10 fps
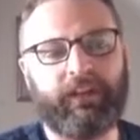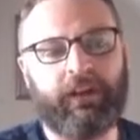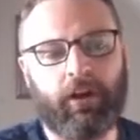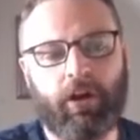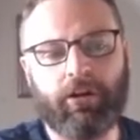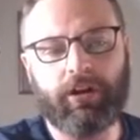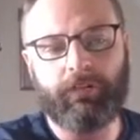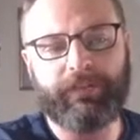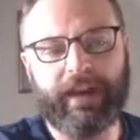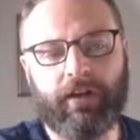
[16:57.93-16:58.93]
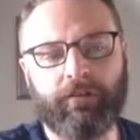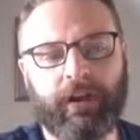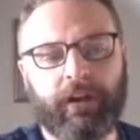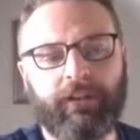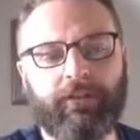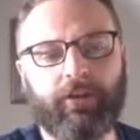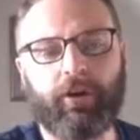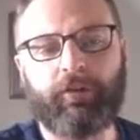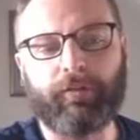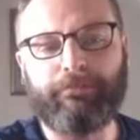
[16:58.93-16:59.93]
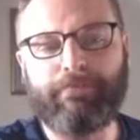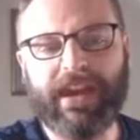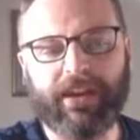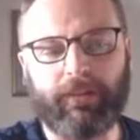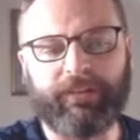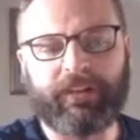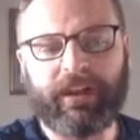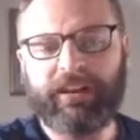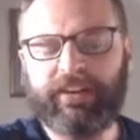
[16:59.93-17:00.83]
and it all comes down to those MIBs.